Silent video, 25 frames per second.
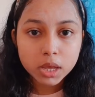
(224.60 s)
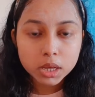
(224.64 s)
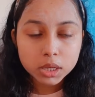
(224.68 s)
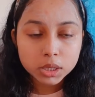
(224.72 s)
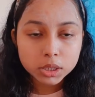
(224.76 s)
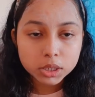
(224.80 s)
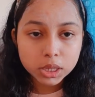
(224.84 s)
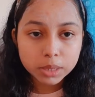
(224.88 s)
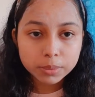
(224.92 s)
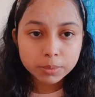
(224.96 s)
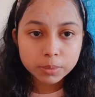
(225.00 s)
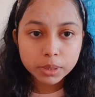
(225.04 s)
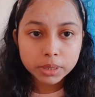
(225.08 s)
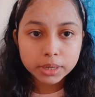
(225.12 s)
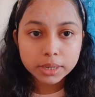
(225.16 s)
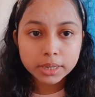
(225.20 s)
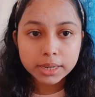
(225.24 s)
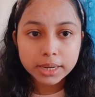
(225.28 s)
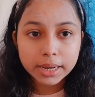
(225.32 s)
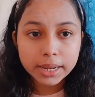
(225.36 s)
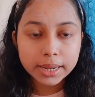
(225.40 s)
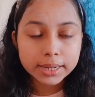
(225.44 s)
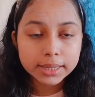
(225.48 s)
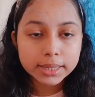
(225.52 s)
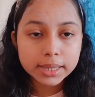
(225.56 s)
So I'm gonna
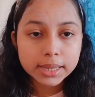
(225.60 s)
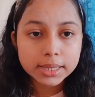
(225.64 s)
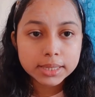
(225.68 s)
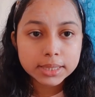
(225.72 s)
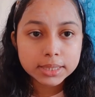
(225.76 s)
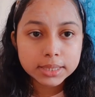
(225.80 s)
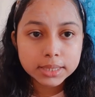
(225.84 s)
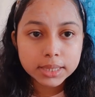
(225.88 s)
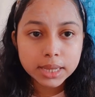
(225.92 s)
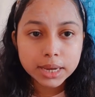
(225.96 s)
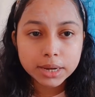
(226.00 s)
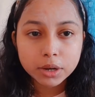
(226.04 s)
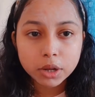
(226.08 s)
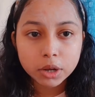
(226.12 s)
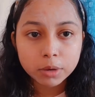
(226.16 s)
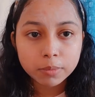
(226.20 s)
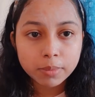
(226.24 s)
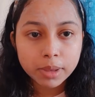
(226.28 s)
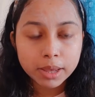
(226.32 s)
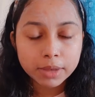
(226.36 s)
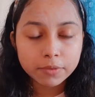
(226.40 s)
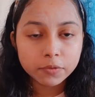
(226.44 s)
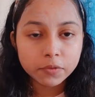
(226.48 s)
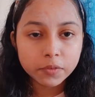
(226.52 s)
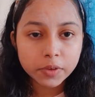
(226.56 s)
let this sit on
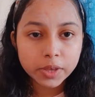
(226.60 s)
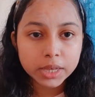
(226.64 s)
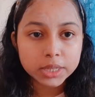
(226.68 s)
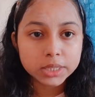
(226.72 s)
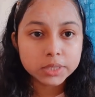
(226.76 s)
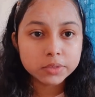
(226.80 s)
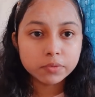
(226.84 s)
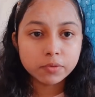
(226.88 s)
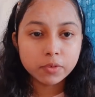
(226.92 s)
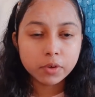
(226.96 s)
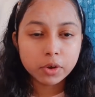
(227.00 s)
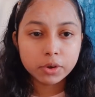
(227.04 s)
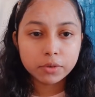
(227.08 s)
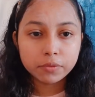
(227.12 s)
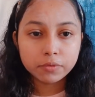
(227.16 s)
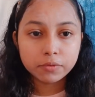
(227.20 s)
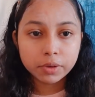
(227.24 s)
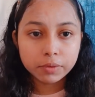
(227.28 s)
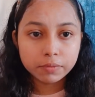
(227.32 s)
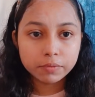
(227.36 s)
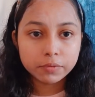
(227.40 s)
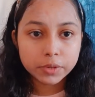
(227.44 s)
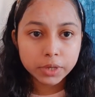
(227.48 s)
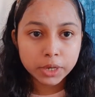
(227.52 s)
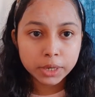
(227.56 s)
my face for
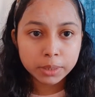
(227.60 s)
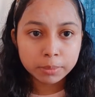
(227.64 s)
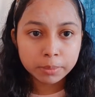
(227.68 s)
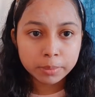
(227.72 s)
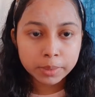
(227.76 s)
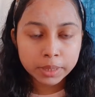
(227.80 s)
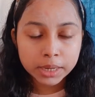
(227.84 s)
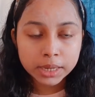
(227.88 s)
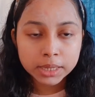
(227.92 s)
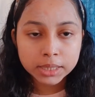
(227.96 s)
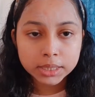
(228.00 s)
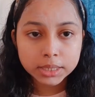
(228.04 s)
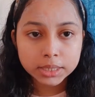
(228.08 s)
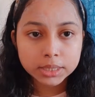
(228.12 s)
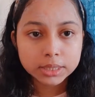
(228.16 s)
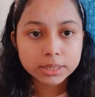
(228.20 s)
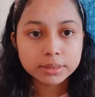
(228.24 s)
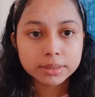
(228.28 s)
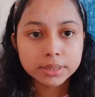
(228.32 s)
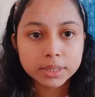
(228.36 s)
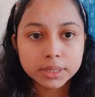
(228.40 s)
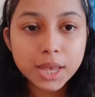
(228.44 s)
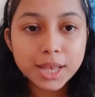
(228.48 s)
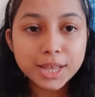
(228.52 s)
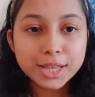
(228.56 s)
15 minutes.
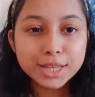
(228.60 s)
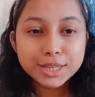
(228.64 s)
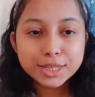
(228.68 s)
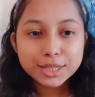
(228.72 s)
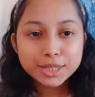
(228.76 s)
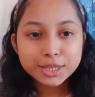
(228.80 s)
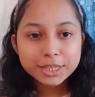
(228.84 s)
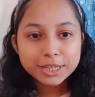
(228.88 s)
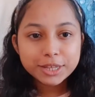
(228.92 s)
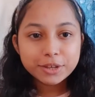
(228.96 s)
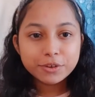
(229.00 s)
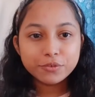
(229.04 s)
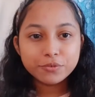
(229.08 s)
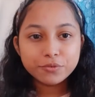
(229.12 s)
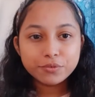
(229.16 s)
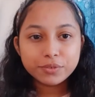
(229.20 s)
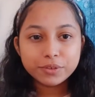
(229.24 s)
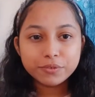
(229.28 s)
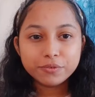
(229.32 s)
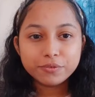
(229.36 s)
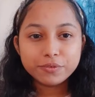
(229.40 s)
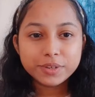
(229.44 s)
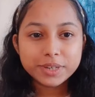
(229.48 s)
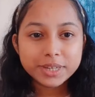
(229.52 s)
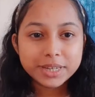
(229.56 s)
So
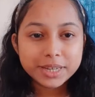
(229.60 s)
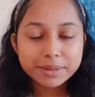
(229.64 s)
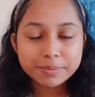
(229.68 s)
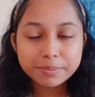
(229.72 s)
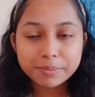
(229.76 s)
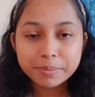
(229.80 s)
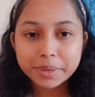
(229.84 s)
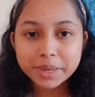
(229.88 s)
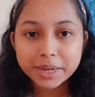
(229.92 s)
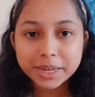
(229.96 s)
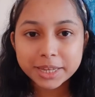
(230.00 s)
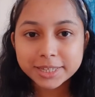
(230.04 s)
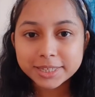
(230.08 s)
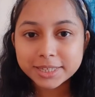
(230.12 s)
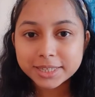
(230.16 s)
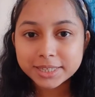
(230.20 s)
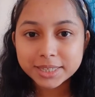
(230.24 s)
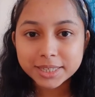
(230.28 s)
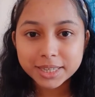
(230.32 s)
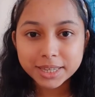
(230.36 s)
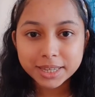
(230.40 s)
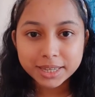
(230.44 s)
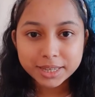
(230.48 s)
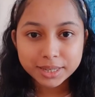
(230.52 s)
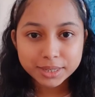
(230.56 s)
15 minutes
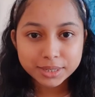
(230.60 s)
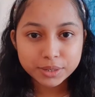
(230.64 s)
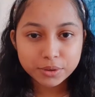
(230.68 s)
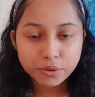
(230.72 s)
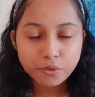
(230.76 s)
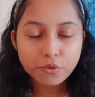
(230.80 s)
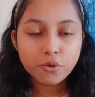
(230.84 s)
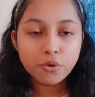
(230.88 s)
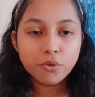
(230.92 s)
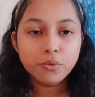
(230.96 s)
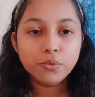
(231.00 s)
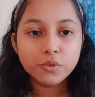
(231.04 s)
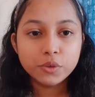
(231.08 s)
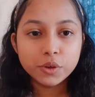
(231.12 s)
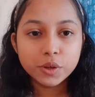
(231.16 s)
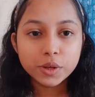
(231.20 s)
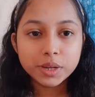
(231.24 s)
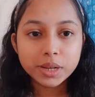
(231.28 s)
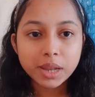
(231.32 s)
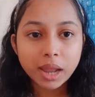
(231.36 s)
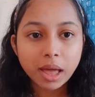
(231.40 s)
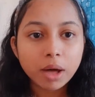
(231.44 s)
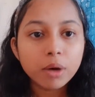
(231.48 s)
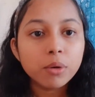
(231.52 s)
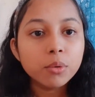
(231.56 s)
is over.
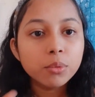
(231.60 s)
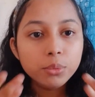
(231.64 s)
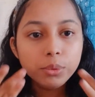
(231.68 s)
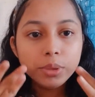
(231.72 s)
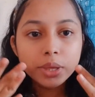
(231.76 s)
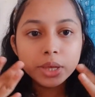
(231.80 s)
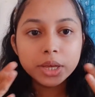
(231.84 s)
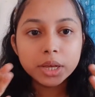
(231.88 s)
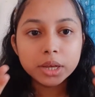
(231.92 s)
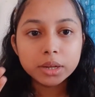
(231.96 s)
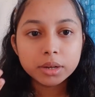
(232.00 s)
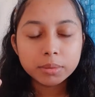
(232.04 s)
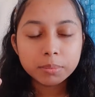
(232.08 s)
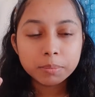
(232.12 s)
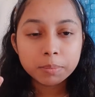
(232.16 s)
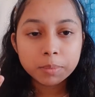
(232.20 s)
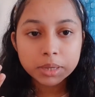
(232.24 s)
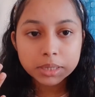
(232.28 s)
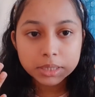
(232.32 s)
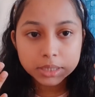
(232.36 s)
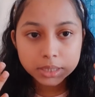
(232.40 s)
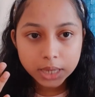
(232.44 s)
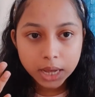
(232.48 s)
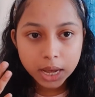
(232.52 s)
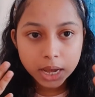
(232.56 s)
Now we gotta
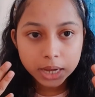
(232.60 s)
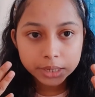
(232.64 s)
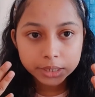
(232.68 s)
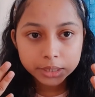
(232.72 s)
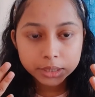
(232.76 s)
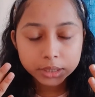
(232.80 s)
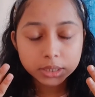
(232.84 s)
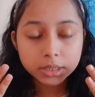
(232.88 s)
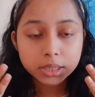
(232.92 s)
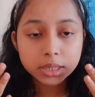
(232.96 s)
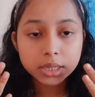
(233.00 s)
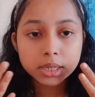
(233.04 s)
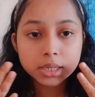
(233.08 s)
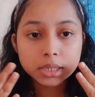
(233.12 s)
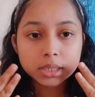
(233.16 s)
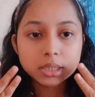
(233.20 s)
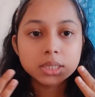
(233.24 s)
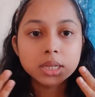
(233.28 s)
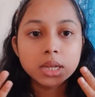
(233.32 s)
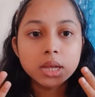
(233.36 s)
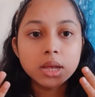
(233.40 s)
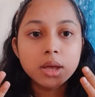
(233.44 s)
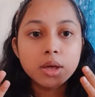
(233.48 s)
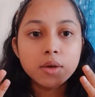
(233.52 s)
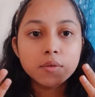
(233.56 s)
massage this
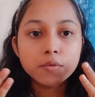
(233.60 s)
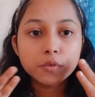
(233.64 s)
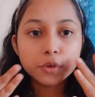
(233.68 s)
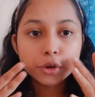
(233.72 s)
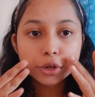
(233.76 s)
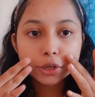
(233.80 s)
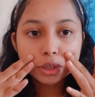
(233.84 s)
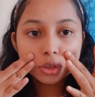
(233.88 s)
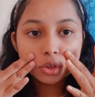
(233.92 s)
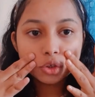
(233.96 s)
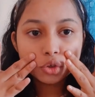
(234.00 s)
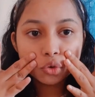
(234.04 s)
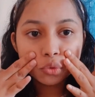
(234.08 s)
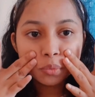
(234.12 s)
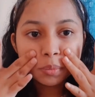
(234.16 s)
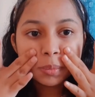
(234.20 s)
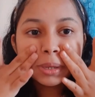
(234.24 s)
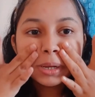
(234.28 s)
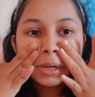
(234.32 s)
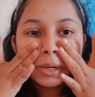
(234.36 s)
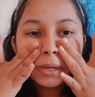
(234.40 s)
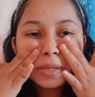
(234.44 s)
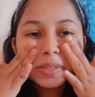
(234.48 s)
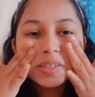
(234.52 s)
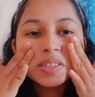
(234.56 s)
for 2
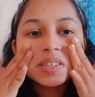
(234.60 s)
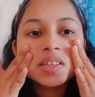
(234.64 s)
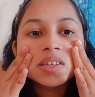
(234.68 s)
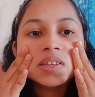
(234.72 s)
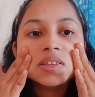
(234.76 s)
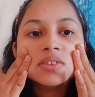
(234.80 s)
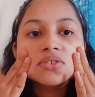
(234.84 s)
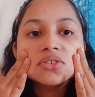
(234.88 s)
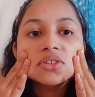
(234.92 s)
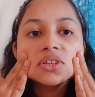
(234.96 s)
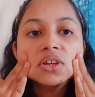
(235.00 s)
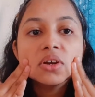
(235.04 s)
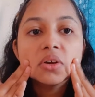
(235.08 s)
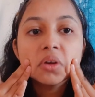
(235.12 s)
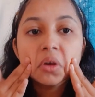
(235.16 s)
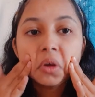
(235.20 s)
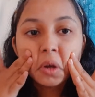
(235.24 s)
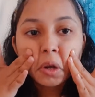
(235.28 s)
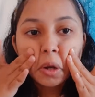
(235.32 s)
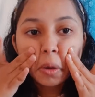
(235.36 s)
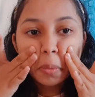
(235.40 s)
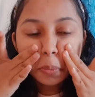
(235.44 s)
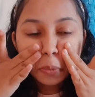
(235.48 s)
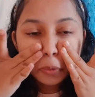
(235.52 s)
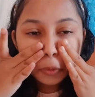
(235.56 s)
minutes in
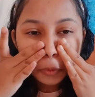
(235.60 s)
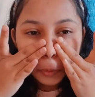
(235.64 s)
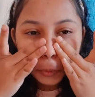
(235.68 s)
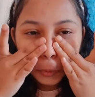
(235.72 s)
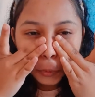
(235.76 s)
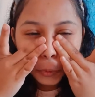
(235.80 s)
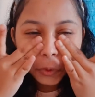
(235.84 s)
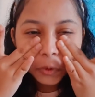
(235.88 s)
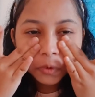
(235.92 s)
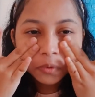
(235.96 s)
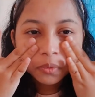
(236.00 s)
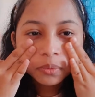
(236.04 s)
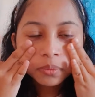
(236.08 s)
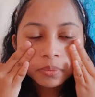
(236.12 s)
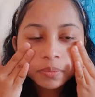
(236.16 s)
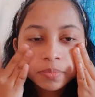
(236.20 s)
circular motion.